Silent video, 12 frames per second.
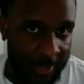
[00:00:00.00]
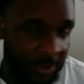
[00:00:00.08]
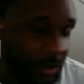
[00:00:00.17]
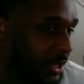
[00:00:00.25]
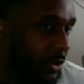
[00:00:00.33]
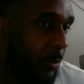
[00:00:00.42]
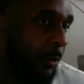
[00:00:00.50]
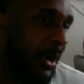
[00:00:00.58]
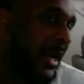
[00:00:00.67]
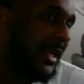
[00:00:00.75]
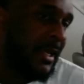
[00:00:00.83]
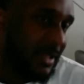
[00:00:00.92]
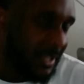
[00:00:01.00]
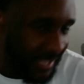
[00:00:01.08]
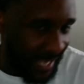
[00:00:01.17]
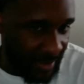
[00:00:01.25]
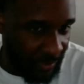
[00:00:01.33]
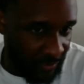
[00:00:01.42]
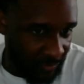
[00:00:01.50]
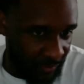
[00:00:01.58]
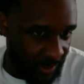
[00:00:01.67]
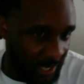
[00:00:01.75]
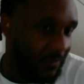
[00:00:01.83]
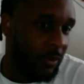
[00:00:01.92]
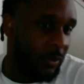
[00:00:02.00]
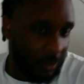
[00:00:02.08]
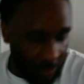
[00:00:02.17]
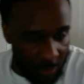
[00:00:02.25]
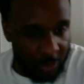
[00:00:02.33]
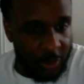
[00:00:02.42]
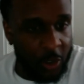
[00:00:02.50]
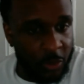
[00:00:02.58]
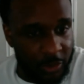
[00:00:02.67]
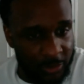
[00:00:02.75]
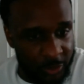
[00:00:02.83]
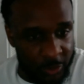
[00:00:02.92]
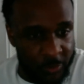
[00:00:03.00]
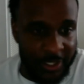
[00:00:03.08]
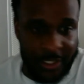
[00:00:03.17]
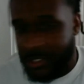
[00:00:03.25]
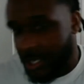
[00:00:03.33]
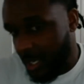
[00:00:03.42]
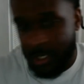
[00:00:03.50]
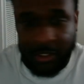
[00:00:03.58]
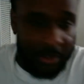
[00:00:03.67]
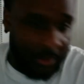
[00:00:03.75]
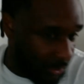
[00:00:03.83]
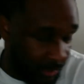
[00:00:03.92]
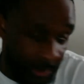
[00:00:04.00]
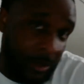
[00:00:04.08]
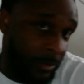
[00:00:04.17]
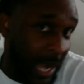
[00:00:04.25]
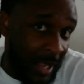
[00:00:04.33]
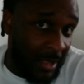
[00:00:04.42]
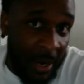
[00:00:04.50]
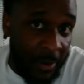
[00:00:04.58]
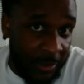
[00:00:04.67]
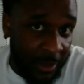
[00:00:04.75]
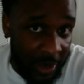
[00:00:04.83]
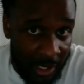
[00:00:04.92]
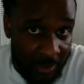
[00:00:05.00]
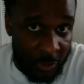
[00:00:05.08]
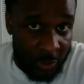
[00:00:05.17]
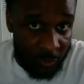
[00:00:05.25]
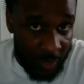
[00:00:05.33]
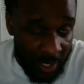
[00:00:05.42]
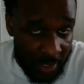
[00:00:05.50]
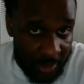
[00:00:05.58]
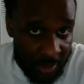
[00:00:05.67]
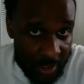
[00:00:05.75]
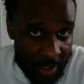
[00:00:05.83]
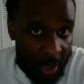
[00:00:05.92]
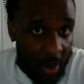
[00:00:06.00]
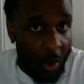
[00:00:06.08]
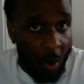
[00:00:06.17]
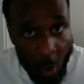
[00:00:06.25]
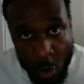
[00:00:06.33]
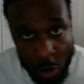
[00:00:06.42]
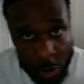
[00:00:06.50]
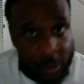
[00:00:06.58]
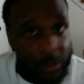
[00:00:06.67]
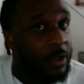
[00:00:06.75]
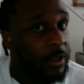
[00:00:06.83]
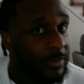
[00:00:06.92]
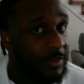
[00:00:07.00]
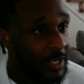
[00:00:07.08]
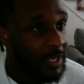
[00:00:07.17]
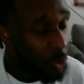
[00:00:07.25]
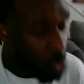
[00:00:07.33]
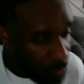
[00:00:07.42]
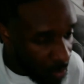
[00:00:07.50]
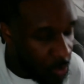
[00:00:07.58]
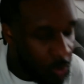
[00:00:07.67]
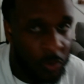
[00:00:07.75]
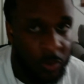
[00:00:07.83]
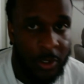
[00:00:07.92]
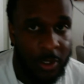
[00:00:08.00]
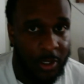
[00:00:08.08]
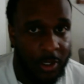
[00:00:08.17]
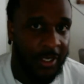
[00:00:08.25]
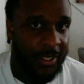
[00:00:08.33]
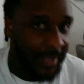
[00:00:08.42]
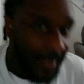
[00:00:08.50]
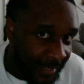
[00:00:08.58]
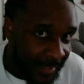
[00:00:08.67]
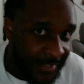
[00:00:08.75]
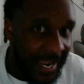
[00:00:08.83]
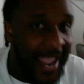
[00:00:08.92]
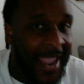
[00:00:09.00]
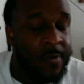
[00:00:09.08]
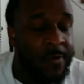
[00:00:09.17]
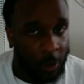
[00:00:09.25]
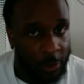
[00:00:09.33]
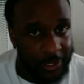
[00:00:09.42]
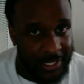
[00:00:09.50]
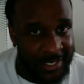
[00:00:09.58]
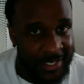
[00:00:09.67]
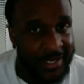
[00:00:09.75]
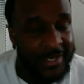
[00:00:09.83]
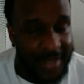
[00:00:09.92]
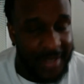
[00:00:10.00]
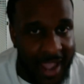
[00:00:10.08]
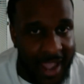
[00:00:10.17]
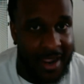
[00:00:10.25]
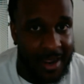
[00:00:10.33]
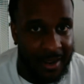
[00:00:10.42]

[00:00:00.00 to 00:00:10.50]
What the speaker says: They're either breaking the Sabbath, even though the Lord told them to, because they're not allowing their animals to rest, or the new moon is a working day.